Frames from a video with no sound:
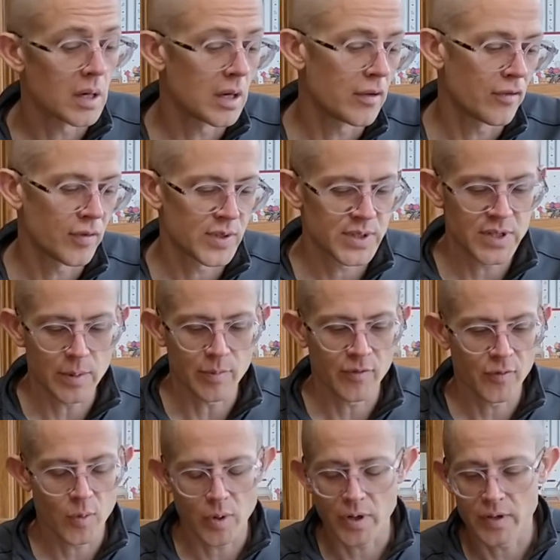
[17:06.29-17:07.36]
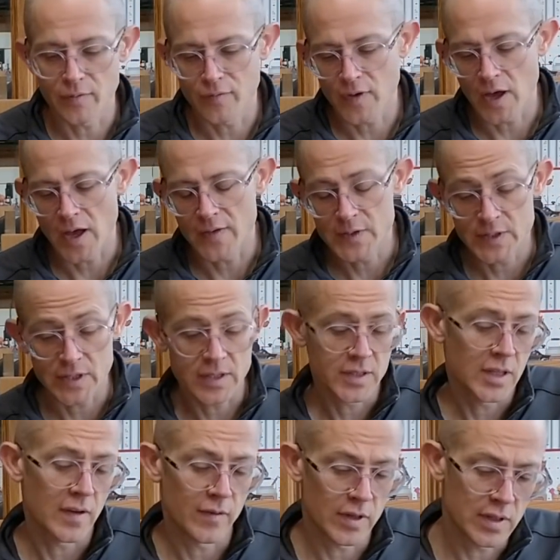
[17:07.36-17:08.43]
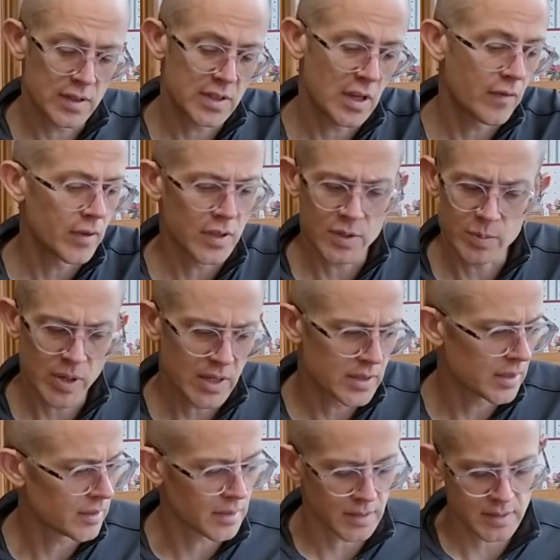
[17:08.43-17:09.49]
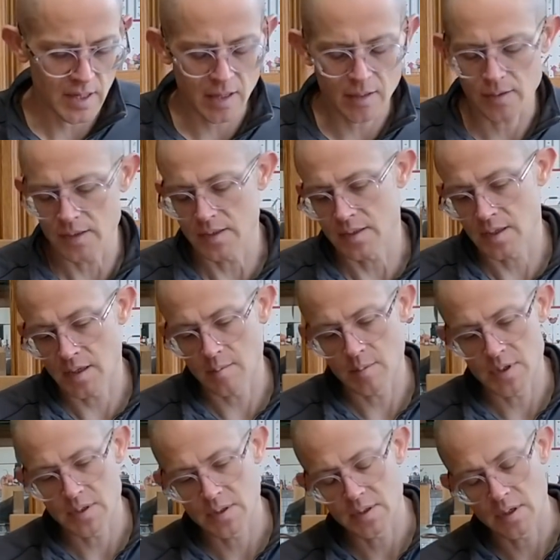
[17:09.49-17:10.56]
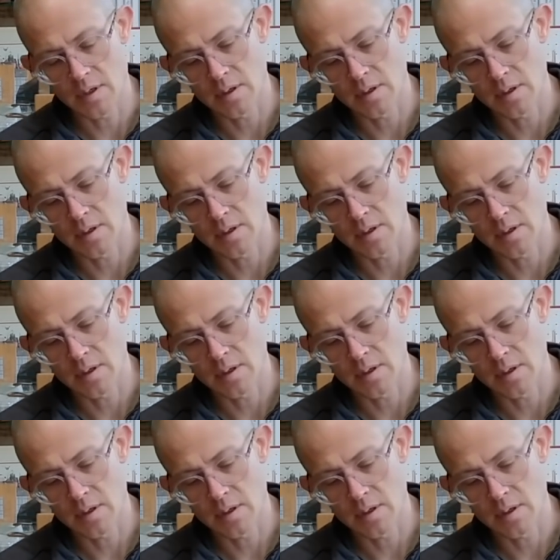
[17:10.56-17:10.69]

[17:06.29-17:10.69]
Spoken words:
Steep 4, then 5, 6, 7, and 7 is basically exactly the same as